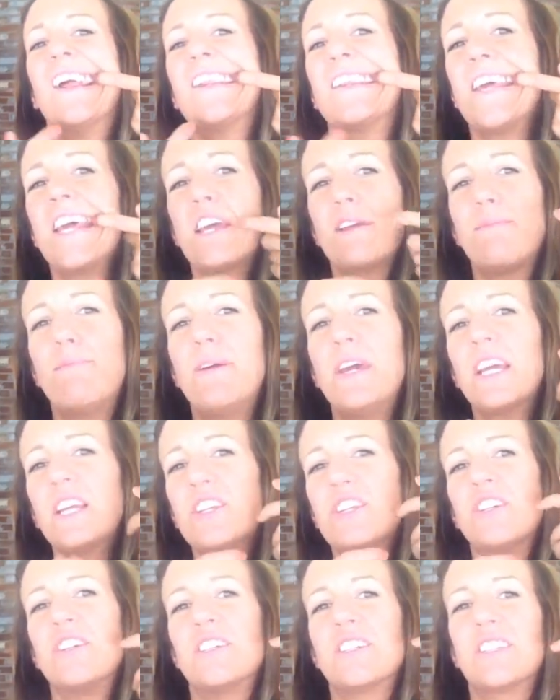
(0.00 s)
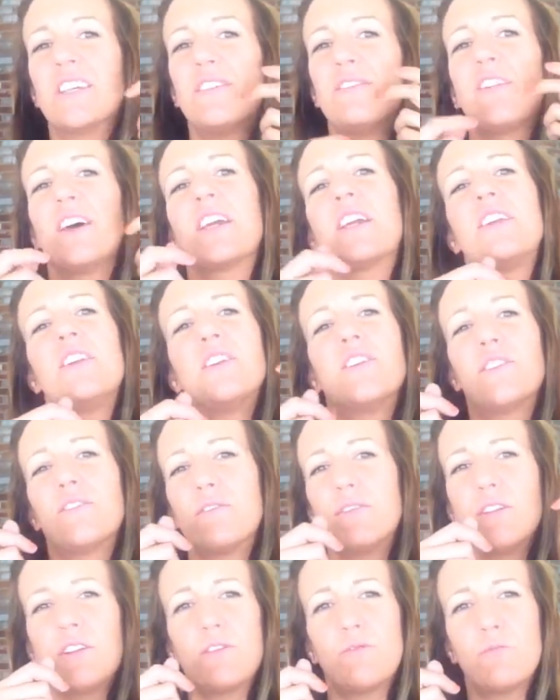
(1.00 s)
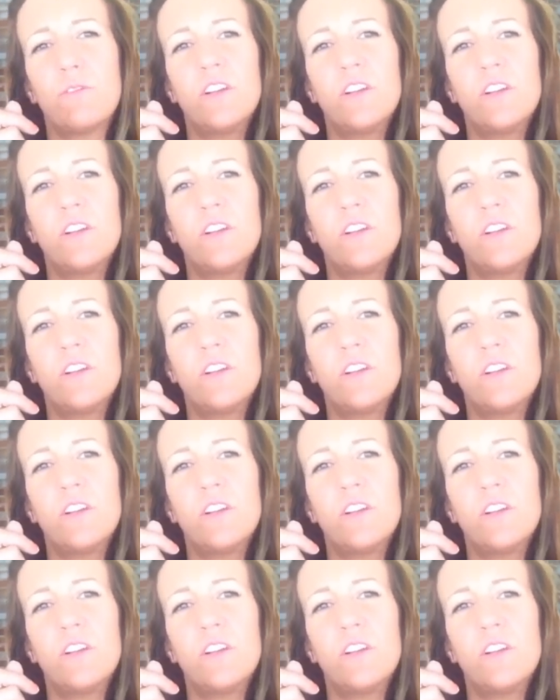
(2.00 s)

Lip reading: take pictures of like your little